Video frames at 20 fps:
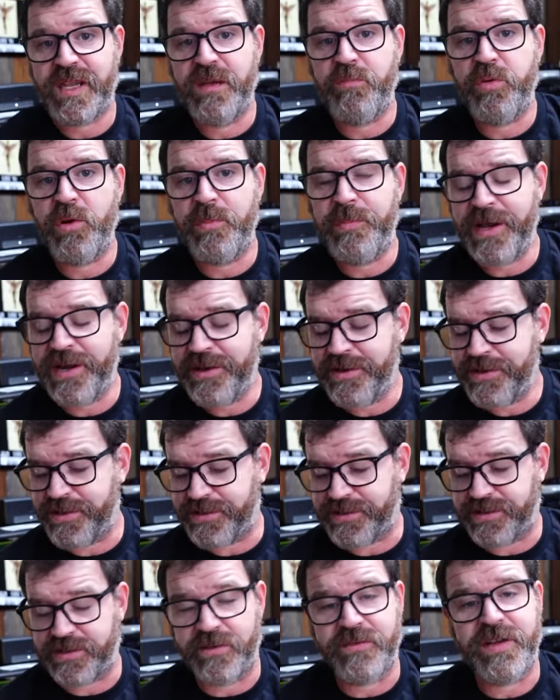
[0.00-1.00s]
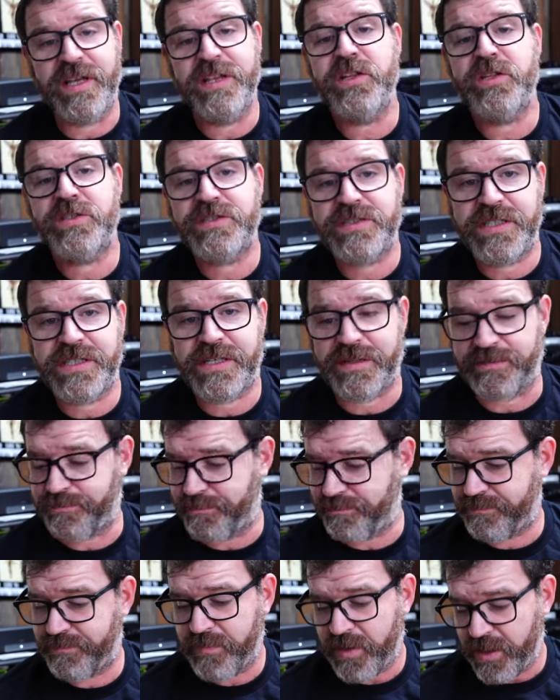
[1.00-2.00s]
Prepare yourself. It looks like
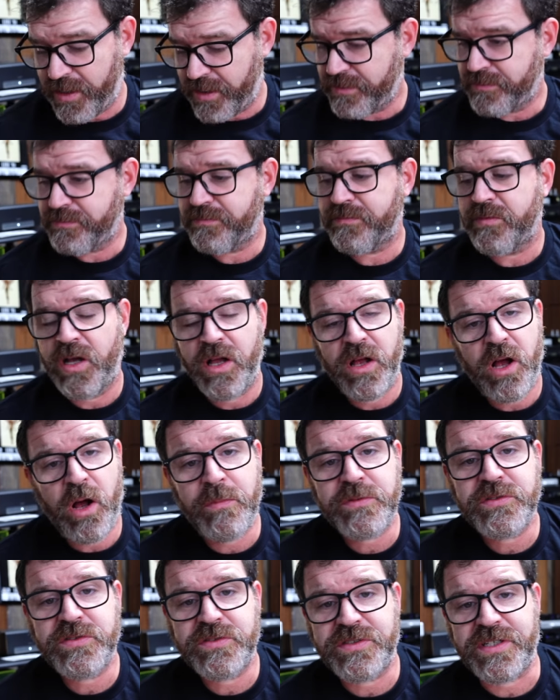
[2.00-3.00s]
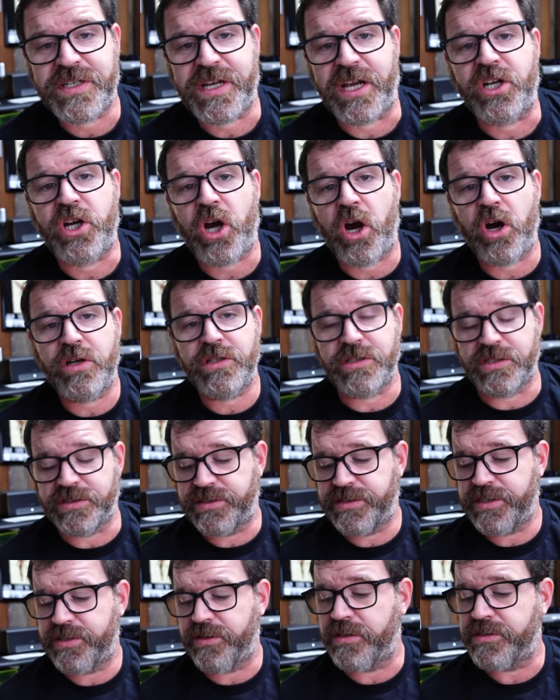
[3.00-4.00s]
almost looks like a carton of
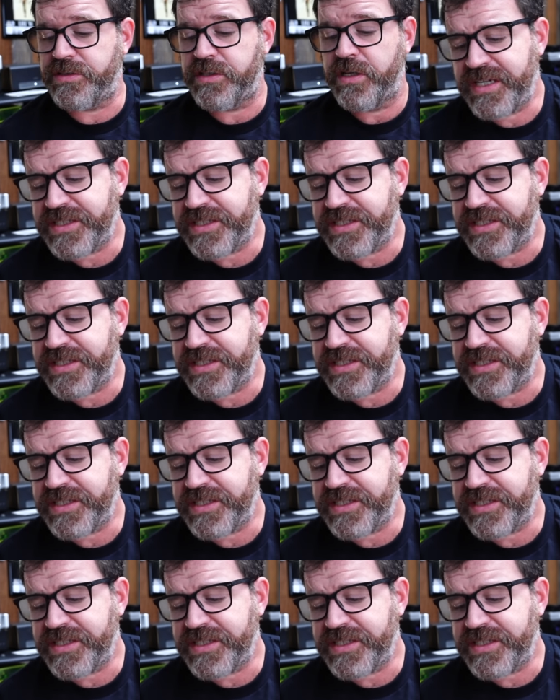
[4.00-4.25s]
cigarettes.